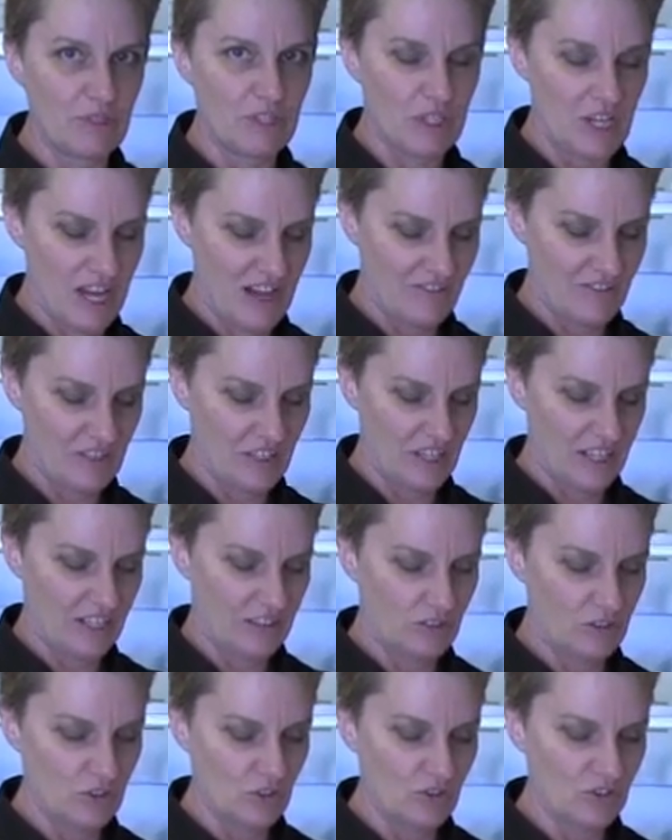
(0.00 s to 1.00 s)
you have to
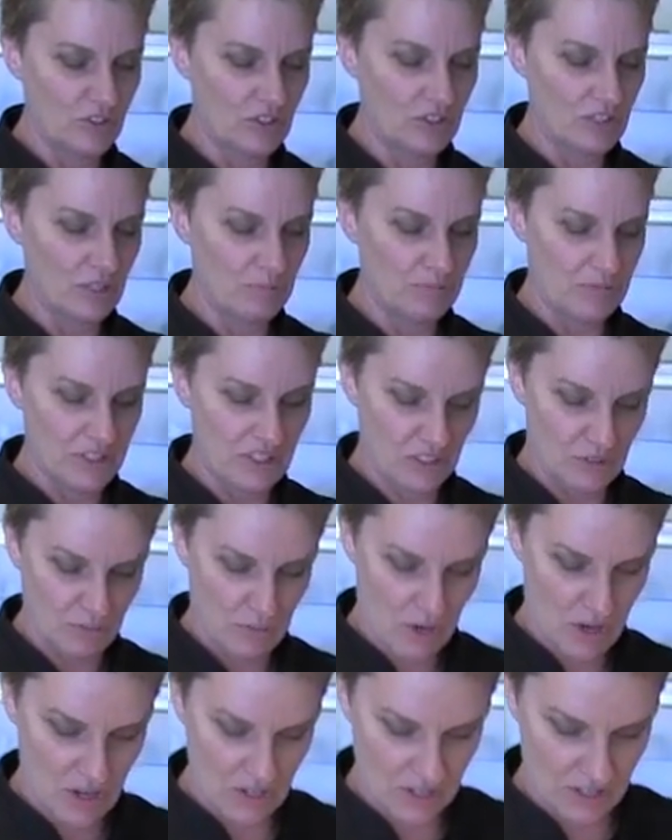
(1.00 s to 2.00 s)
like loosen up this
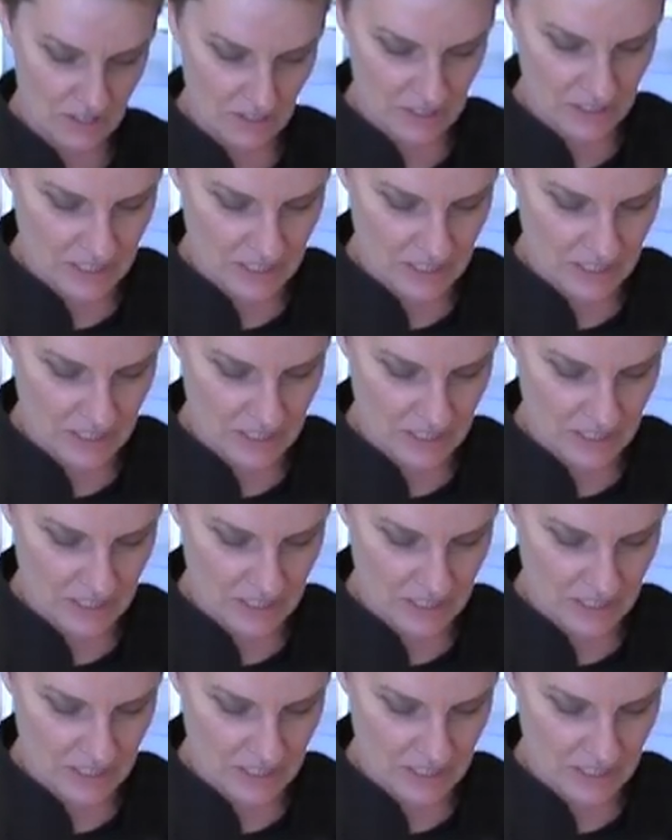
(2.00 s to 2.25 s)
part of the